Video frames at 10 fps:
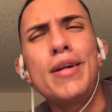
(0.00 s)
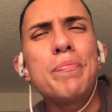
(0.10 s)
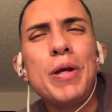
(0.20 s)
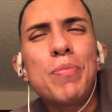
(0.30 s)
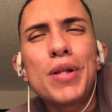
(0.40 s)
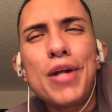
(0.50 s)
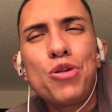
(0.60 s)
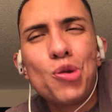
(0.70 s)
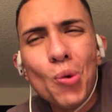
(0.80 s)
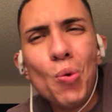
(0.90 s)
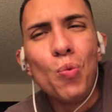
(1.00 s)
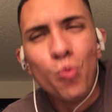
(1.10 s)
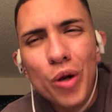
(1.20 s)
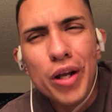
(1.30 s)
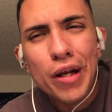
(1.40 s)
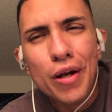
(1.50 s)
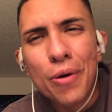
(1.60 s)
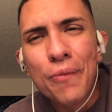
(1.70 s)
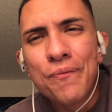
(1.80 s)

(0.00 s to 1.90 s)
And the people that do read,